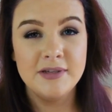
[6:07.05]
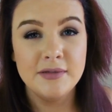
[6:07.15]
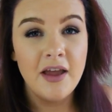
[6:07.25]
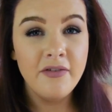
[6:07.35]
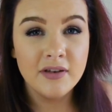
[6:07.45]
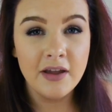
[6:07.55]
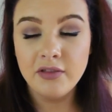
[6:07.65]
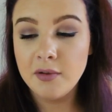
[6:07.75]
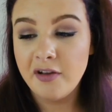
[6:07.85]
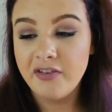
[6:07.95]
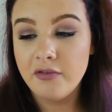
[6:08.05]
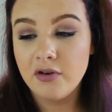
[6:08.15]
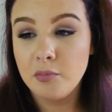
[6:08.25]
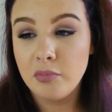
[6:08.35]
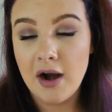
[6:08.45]
It's definitely my
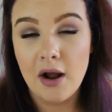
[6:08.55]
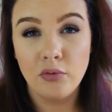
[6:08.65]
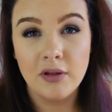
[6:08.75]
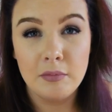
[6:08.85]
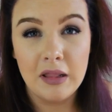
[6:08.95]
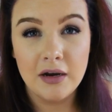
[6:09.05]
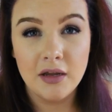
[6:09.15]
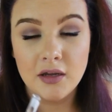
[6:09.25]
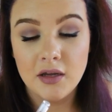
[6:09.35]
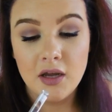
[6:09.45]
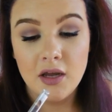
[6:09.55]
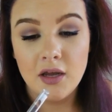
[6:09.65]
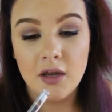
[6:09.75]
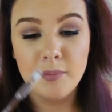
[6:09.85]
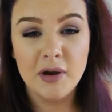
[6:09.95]
favourite brown lip liner
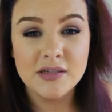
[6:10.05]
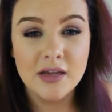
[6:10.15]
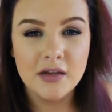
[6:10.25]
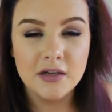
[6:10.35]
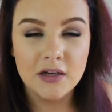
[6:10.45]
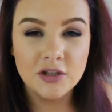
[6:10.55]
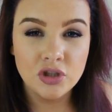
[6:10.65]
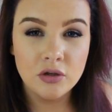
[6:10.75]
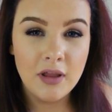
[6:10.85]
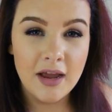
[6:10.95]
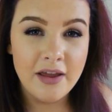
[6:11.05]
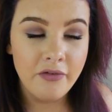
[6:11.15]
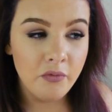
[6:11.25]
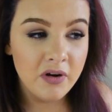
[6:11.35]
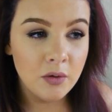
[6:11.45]
um, because as you know, like, I
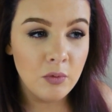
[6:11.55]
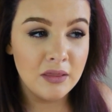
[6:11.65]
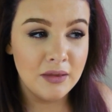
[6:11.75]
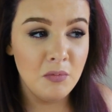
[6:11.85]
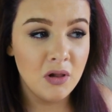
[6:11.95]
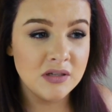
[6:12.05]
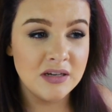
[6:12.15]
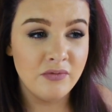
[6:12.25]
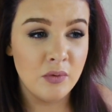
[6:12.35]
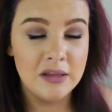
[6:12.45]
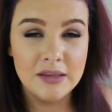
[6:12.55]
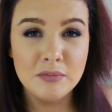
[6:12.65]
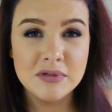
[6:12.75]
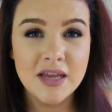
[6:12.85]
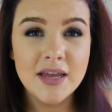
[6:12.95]
never really wear lip gloss, never wear
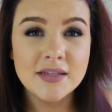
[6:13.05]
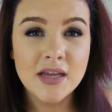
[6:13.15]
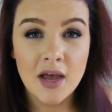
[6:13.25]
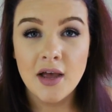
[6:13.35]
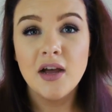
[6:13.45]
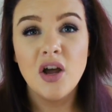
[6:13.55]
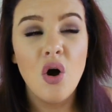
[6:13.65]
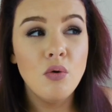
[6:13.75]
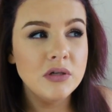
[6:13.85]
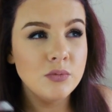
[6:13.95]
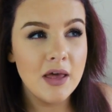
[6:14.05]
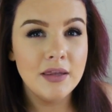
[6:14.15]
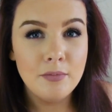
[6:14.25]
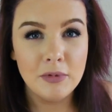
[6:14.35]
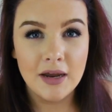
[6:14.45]
lipsticks. I always
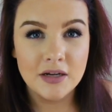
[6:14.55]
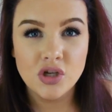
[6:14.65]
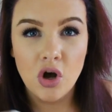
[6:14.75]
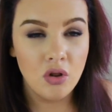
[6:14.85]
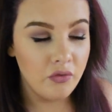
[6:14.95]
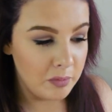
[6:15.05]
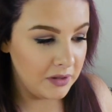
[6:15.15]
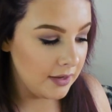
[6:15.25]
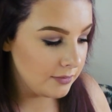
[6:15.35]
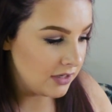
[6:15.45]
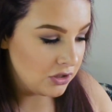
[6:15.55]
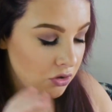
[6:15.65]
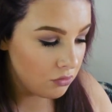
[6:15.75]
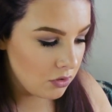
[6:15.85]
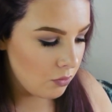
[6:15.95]
wear lip liners all over my lips. I
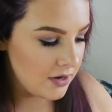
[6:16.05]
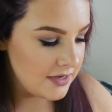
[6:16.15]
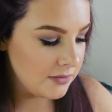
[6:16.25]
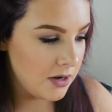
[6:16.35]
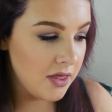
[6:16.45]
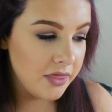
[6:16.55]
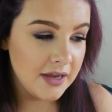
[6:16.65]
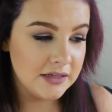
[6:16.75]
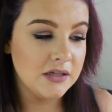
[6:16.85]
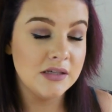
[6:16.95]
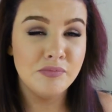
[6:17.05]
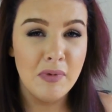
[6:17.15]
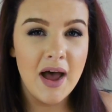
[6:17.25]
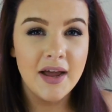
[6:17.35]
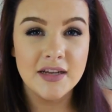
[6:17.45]
don't know what it is about. I think it's because it's
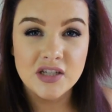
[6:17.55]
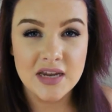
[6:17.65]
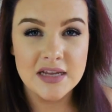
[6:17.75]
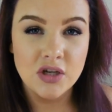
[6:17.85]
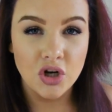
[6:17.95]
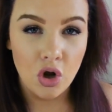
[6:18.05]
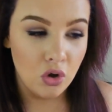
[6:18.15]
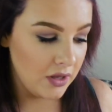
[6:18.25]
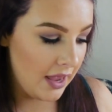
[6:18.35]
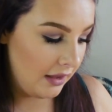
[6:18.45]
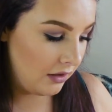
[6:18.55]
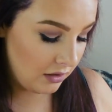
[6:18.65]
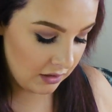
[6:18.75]
matte and it stays on all day.